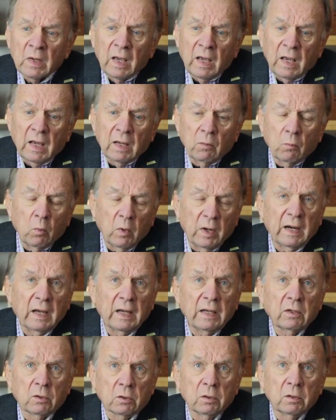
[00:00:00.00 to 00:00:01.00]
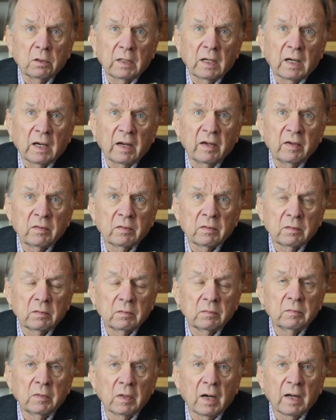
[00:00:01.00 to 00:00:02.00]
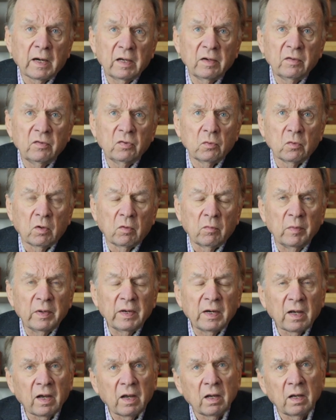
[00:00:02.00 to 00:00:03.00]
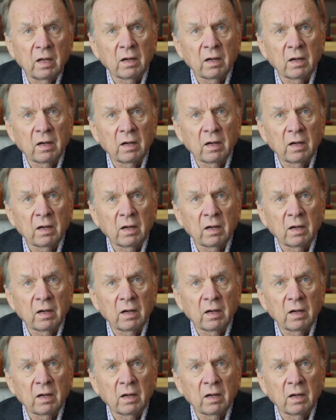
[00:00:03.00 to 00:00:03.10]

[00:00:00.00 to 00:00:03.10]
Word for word: And when I could, I got into them, and I,